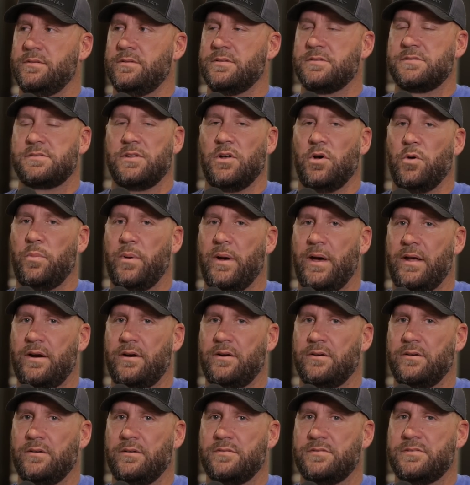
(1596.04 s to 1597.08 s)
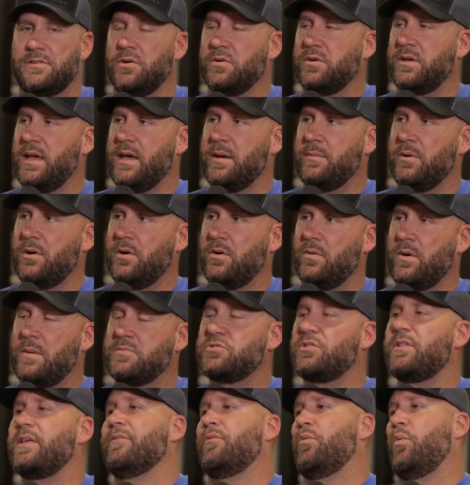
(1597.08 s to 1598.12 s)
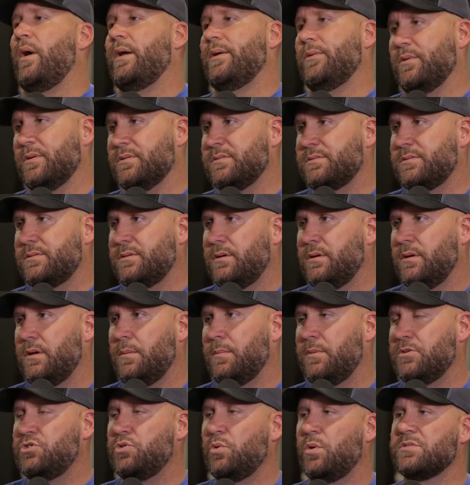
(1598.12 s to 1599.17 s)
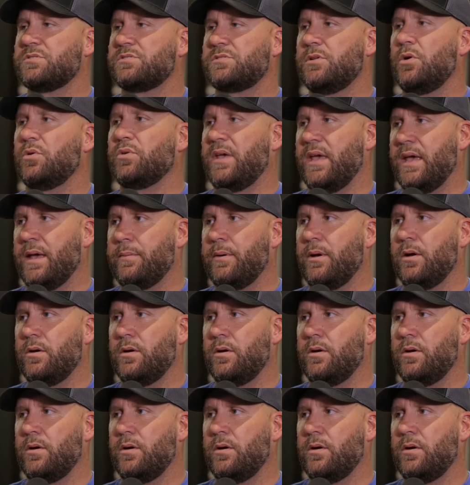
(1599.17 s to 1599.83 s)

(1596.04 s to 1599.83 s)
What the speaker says: the snow pattern, snow camo, I'm sure they have white ones, but you want snow camo.